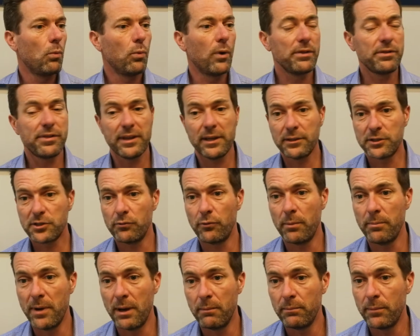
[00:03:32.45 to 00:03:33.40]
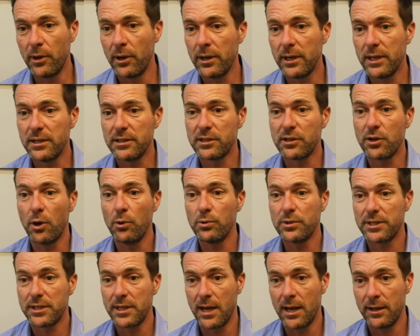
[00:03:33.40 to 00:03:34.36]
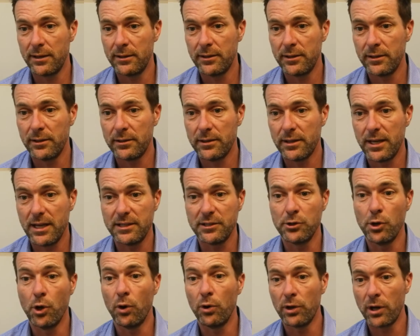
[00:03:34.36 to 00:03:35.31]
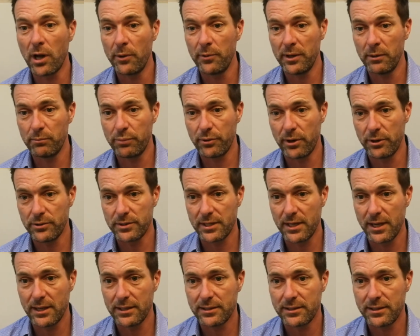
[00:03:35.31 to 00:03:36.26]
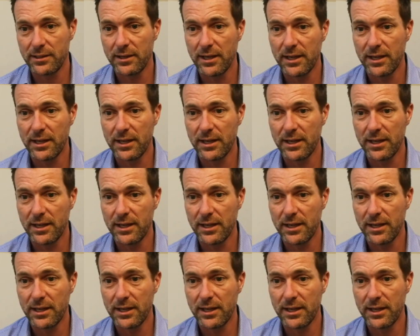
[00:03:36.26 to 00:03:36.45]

One thing to remember is Gold Standard is an ongoing process.